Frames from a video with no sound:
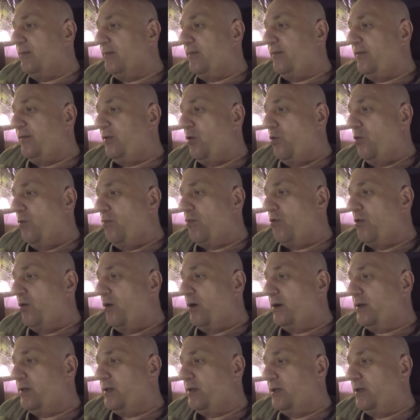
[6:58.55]
fuel
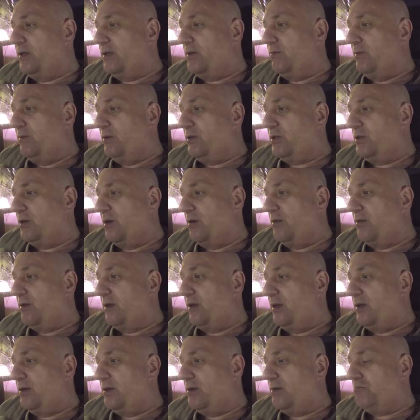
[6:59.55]
prices, which I
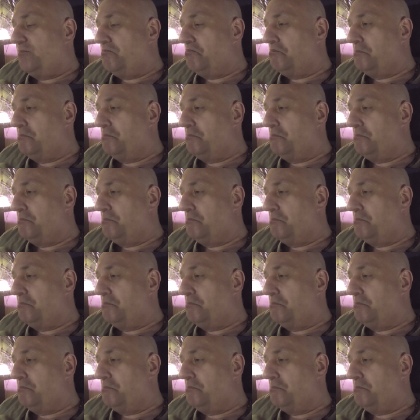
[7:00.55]
think's